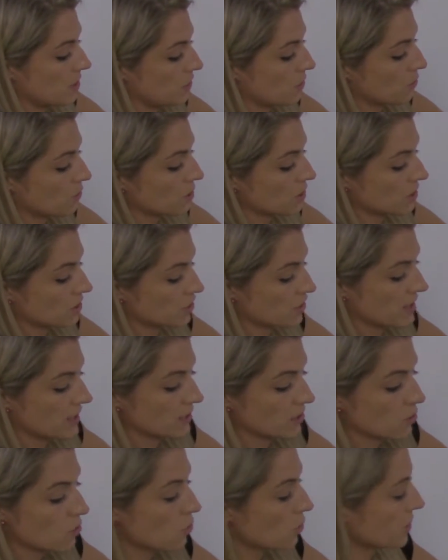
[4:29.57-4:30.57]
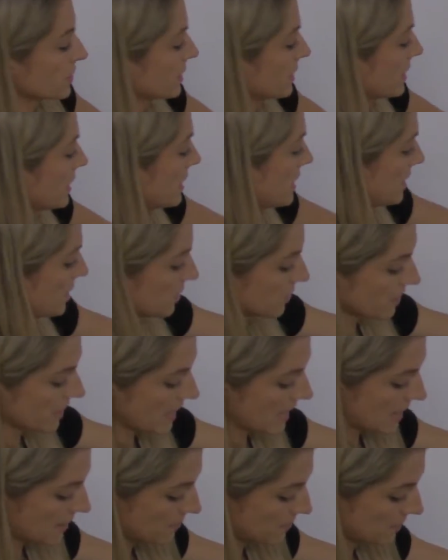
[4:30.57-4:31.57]
you're trying to coordinate your
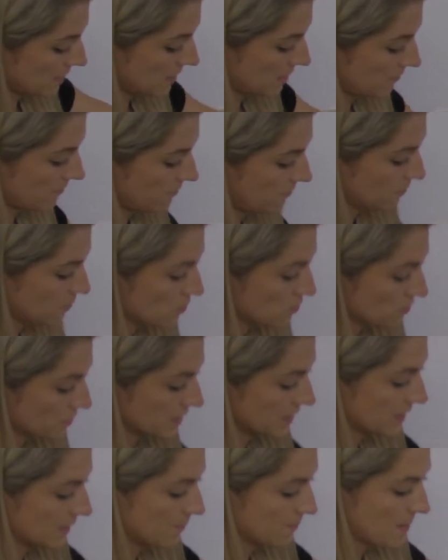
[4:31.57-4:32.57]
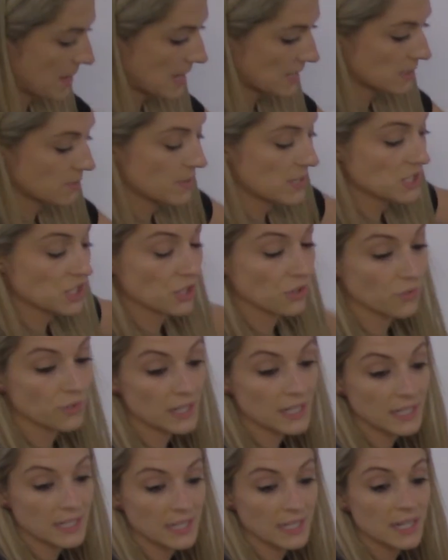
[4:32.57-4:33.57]
cabinet, flooring, backsplash, and
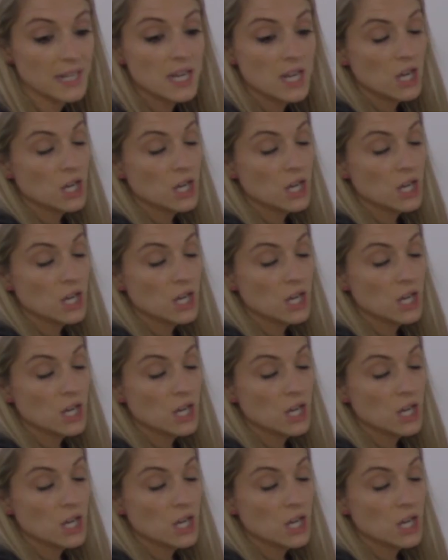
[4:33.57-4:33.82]
granite,